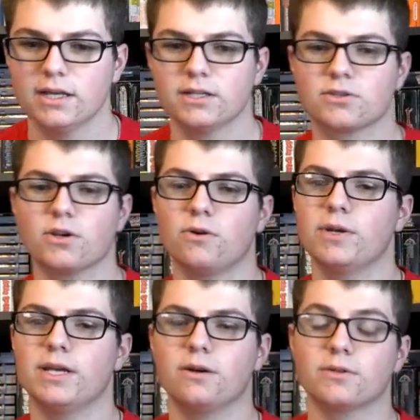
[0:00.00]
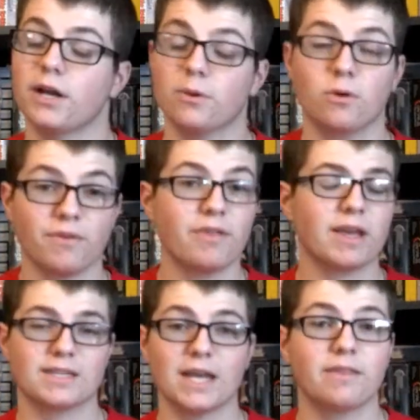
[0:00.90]
And so he goes, alright, well if that
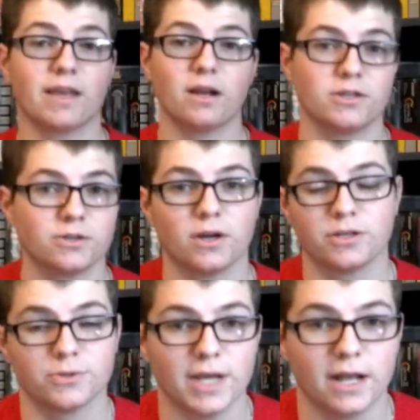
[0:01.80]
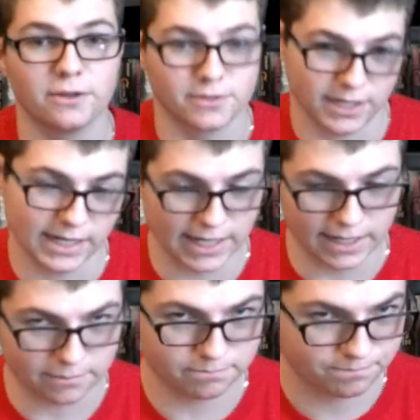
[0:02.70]
thing's anything under $100, I'm gonna
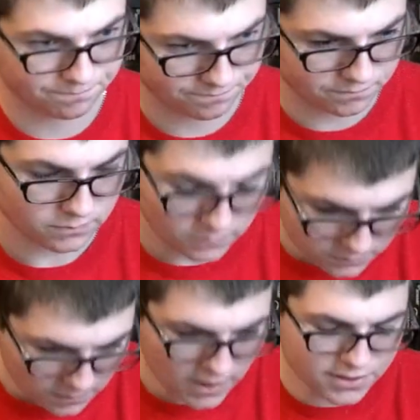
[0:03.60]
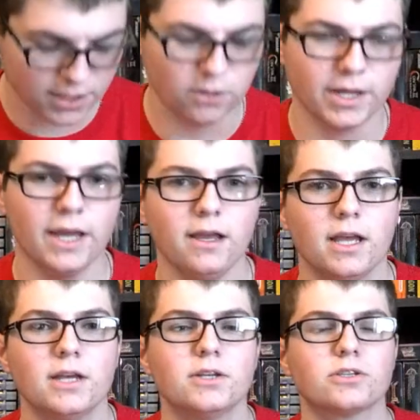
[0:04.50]
get it. I said, okay.
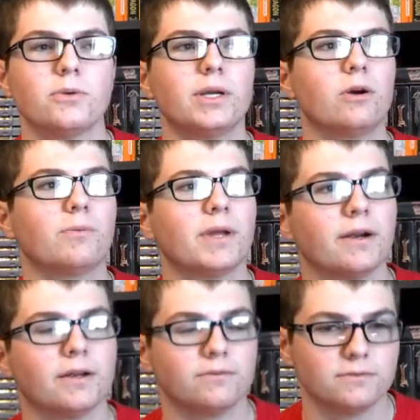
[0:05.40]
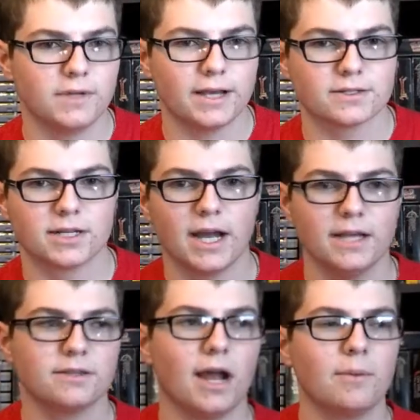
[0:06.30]
So we go up there and ask the
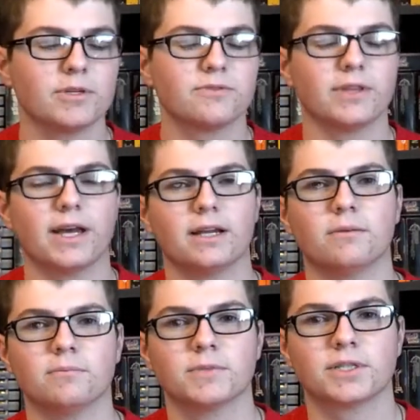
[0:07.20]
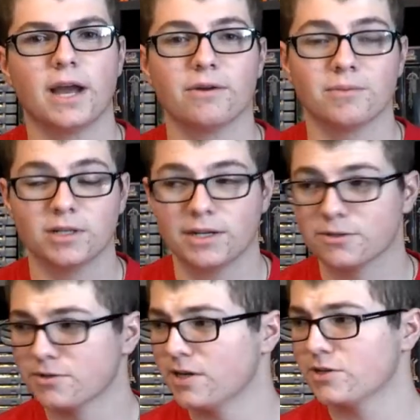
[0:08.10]
guys, how much for that Skyrim
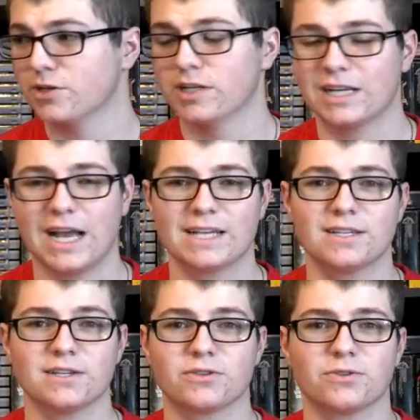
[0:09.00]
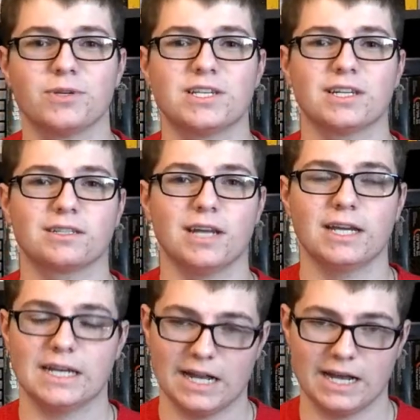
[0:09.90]
Collector's Edition, and the guy says
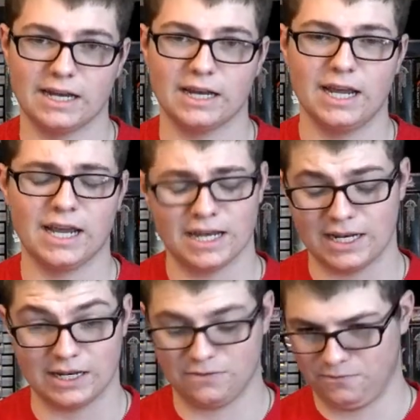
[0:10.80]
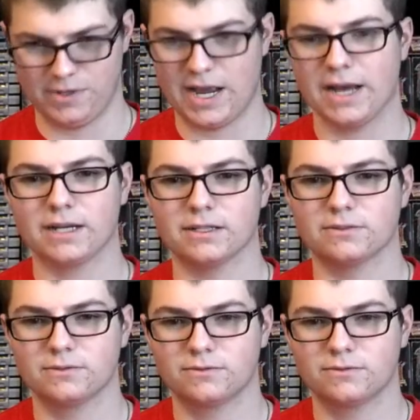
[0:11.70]
$36.99, and we kind of,